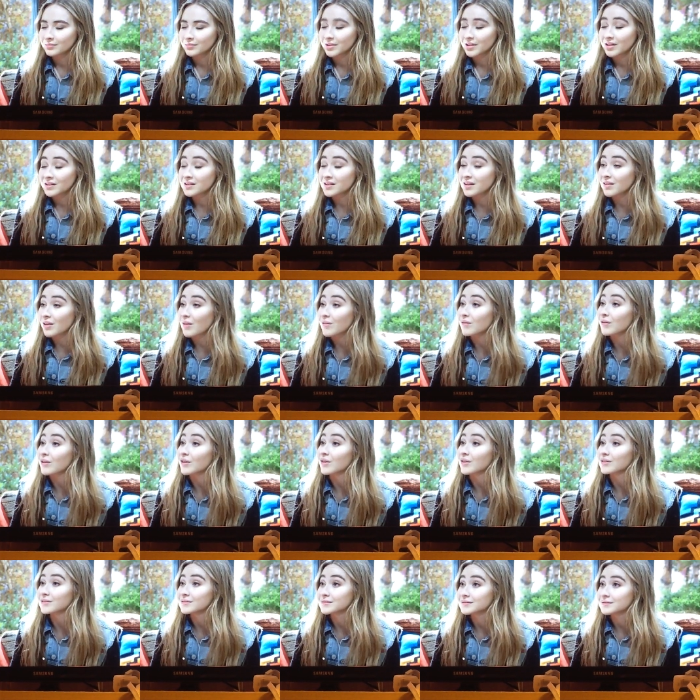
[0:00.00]
Because I love her.
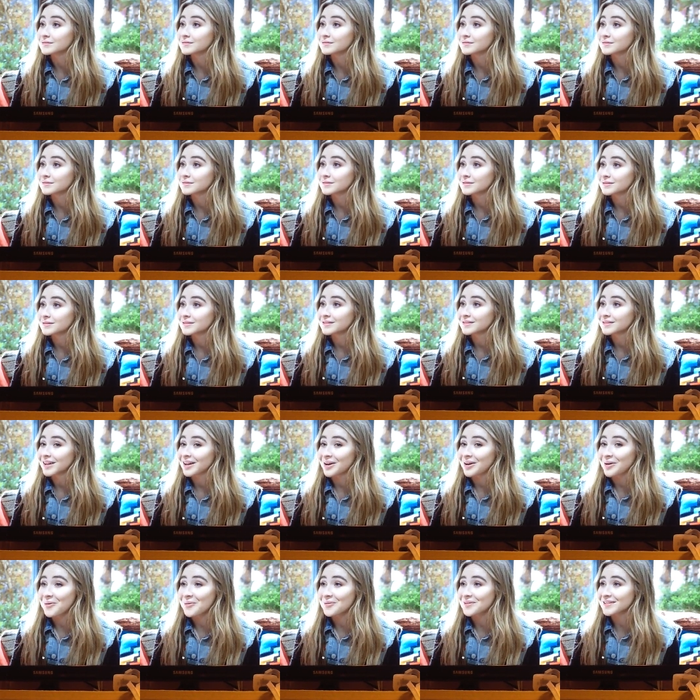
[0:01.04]

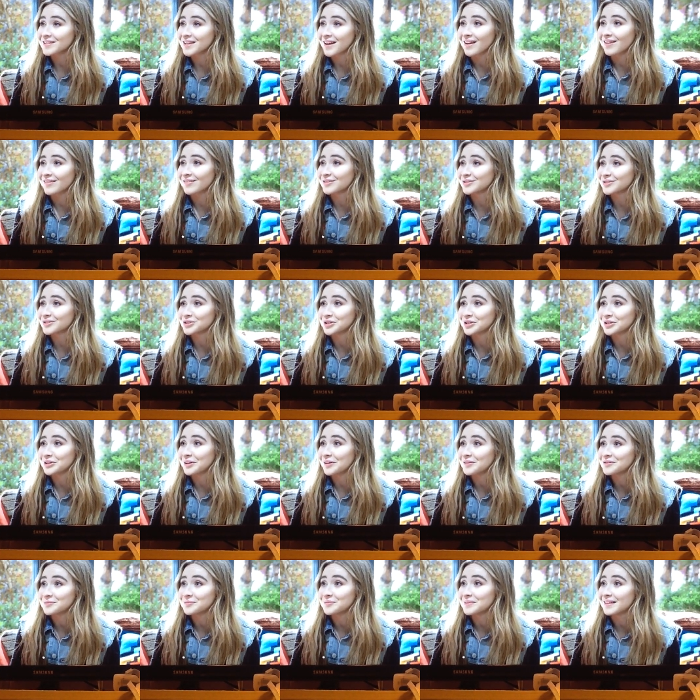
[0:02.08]
I always have, and she
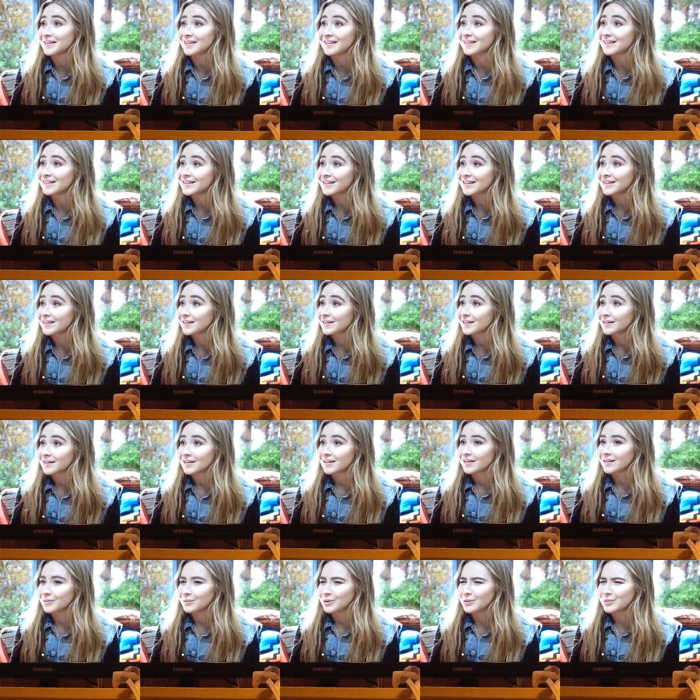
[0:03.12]
loves me.
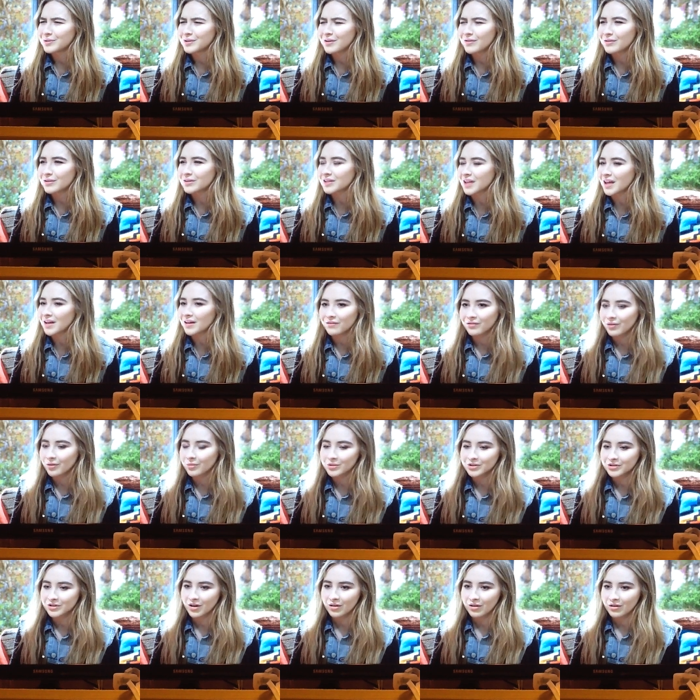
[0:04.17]
We would never take from
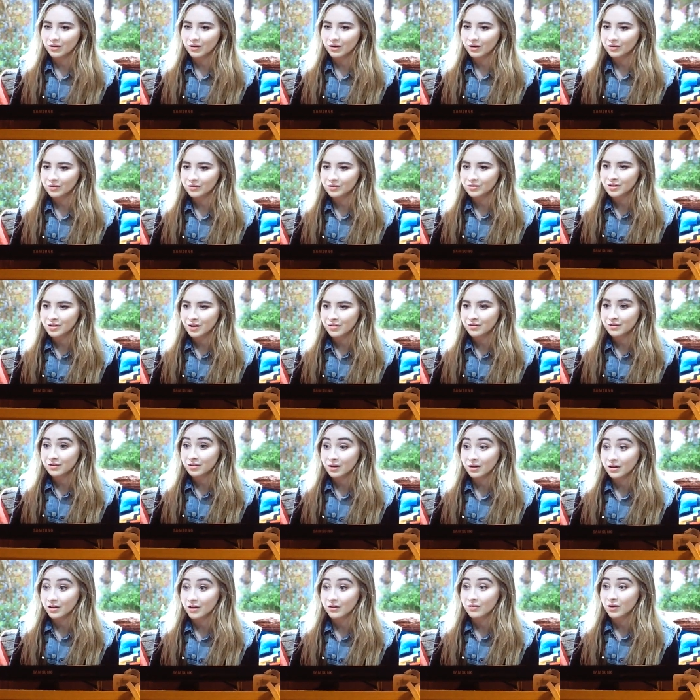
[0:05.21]
each other, and there's nothing
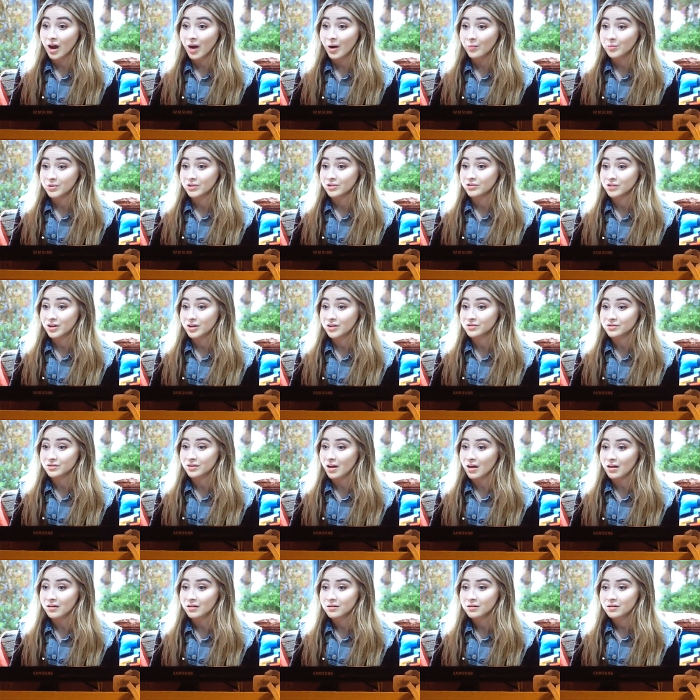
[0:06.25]
that could ever happen to change
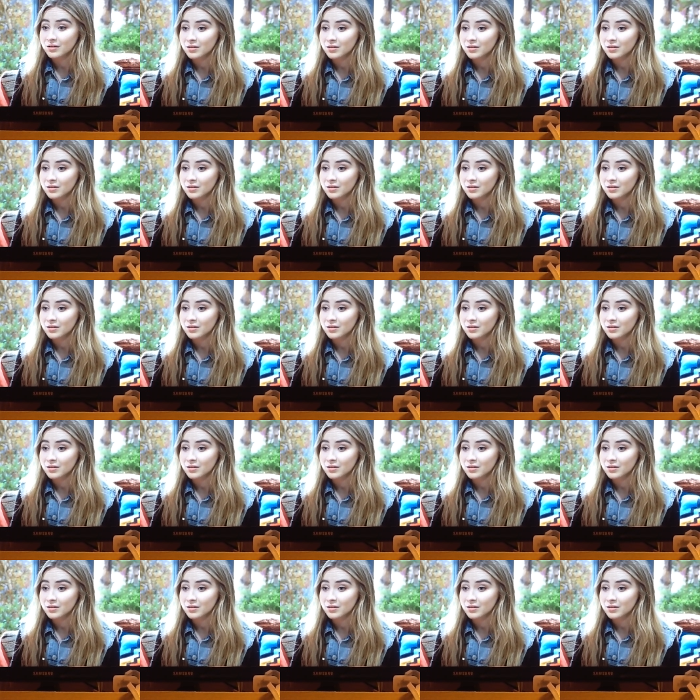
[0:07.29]
that.